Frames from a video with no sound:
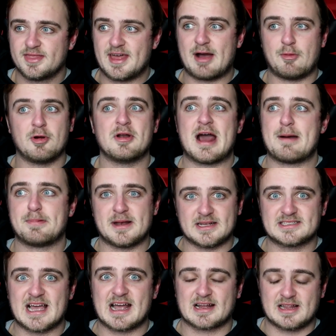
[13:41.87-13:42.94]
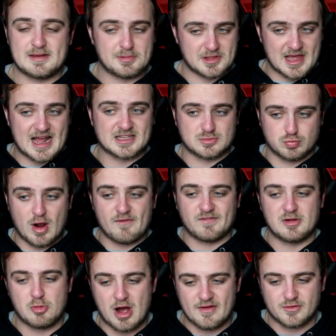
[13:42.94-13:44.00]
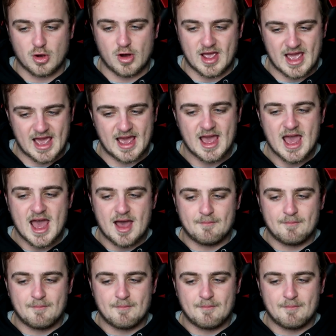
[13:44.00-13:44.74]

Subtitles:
That won't happen exactly, but that's roughly what I've got here.